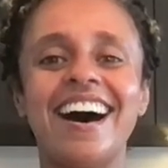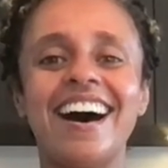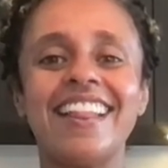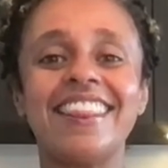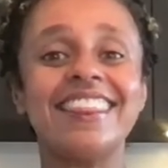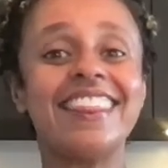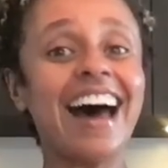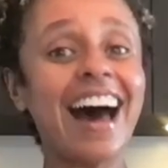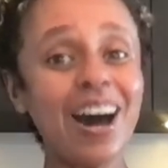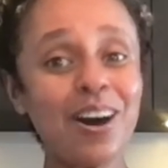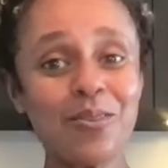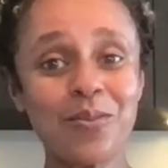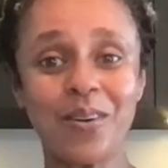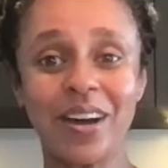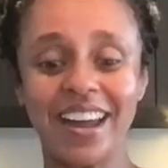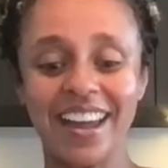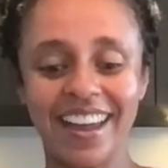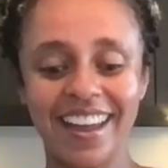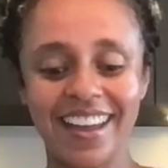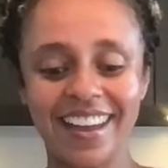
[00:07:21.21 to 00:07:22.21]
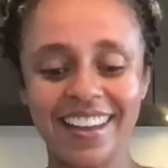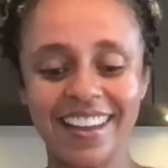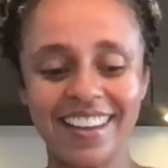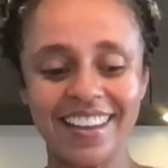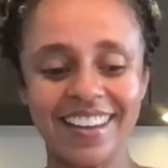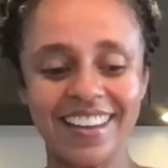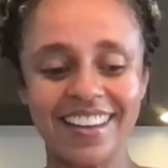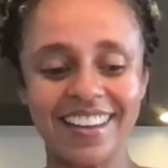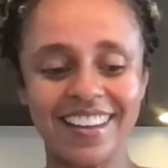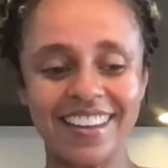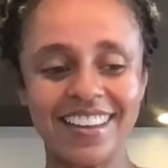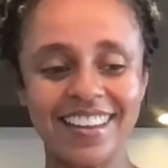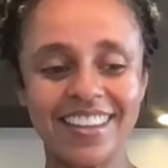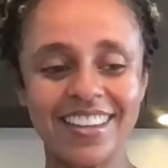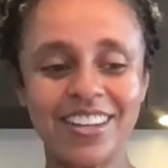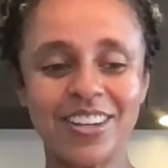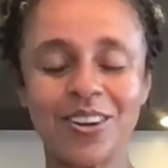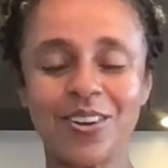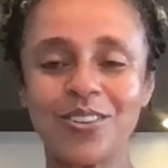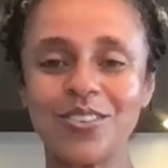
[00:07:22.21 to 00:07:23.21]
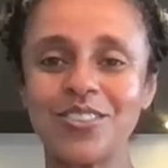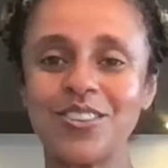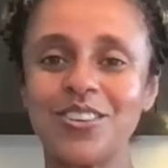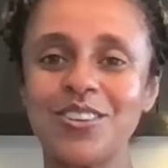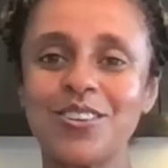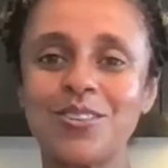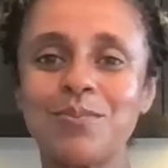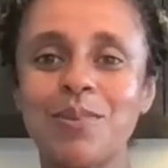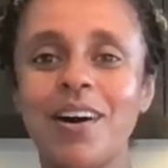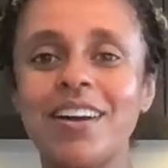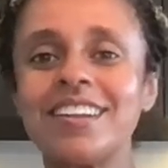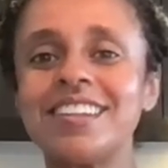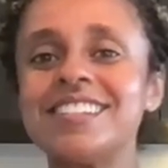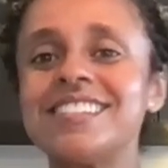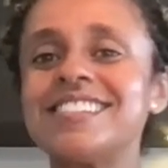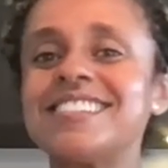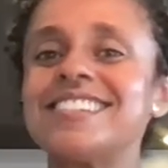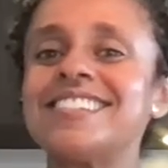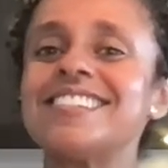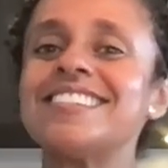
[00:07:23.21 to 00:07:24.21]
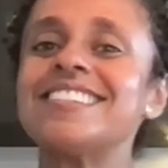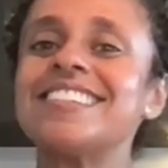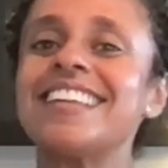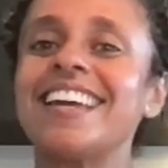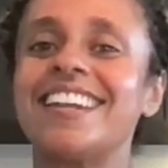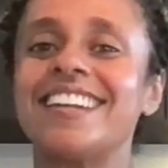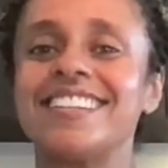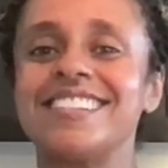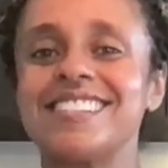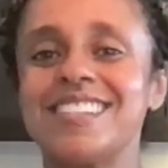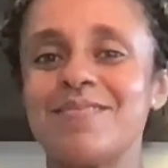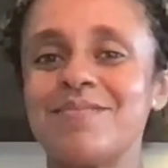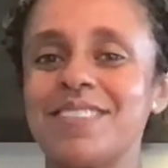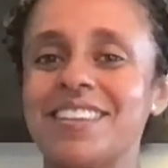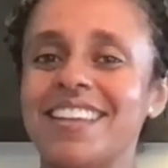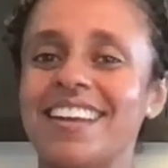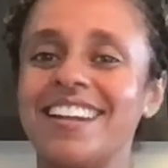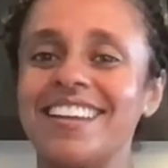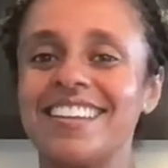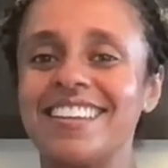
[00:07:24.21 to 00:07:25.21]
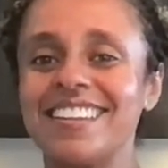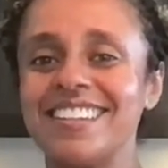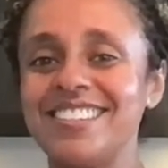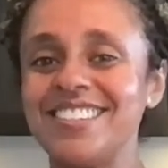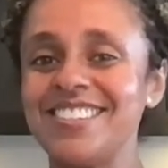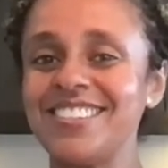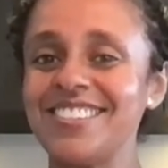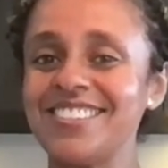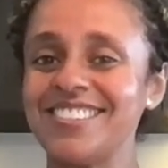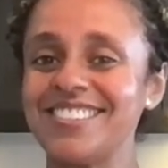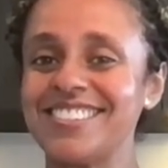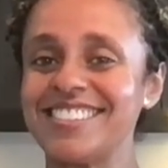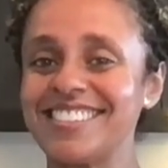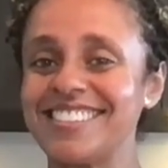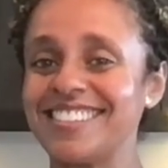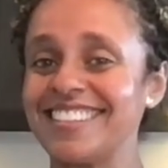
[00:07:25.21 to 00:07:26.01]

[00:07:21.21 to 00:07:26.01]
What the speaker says: That way, your body is still getting something that it can use.